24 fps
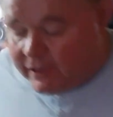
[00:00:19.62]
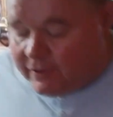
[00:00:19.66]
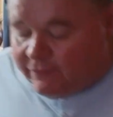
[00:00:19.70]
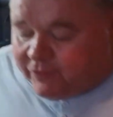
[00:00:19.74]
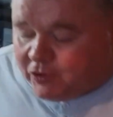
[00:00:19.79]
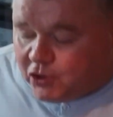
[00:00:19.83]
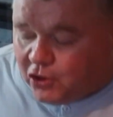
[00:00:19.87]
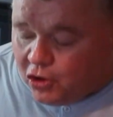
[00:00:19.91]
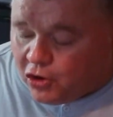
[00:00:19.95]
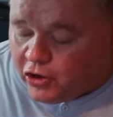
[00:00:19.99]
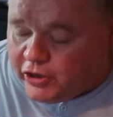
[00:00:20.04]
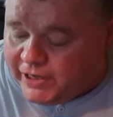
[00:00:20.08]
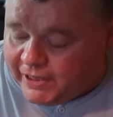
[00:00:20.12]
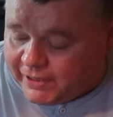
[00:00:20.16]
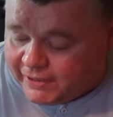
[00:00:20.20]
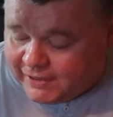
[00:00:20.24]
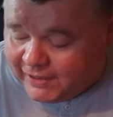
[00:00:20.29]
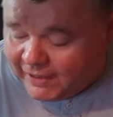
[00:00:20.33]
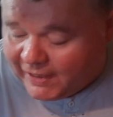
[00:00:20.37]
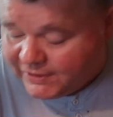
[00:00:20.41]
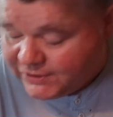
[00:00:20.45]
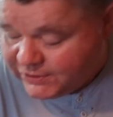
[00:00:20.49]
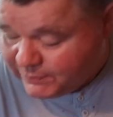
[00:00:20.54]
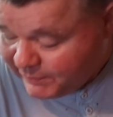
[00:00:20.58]
even on at
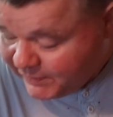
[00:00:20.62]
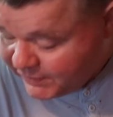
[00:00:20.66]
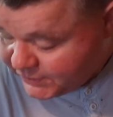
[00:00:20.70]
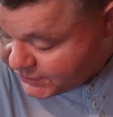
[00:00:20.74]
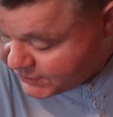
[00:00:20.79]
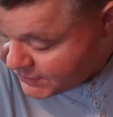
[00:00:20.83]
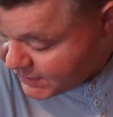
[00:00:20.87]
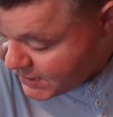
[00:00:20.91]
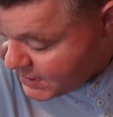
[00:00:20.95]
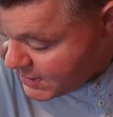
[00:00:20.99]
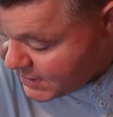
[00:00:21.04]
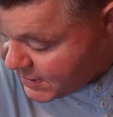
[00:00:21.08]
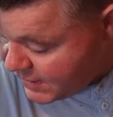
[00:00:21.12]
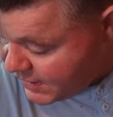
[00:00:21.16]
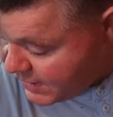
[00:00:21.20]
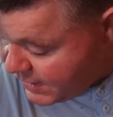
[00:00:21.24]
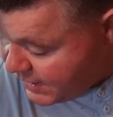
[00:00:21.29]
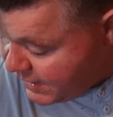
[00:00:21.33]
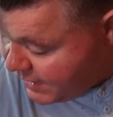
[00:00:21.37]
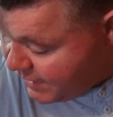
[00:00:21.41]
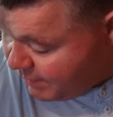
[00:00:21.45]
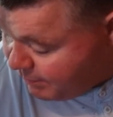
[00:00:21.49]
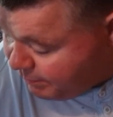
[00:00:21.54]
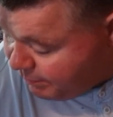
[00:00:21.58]
Christmas.
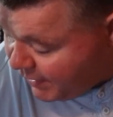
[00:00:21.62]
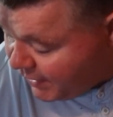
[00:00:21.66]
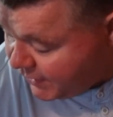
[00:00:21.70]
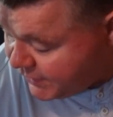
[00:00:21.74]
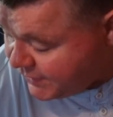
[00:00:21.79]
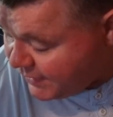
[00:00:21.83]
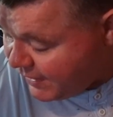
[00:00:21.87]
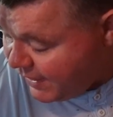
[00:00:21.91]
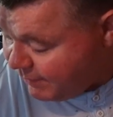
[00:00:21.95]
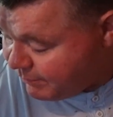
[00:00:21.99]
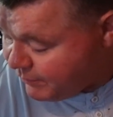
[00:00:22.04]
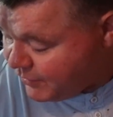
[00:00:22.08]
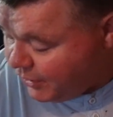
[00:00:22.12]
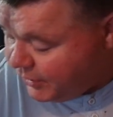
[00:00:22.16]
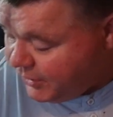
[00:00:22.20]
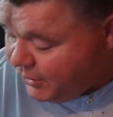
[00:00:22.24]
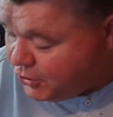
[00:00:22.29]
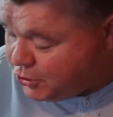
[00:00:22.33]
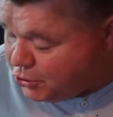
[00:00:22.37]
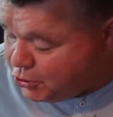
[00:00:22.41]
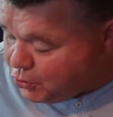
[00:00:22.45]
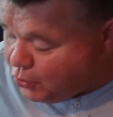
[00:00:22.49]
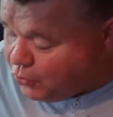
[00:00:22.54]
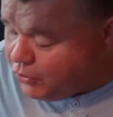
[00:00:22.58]
But I'm going to
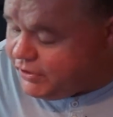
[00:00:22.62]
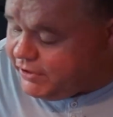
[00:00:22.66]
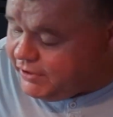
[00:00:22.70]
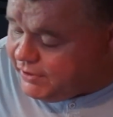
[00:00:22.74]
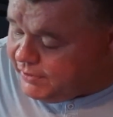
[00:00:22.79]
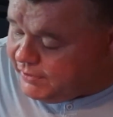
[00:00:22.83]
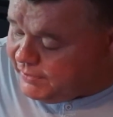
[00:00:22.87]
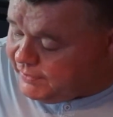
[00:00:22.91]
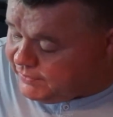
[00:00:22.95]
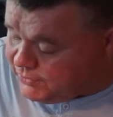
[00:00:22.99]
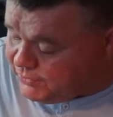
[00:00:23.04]
show you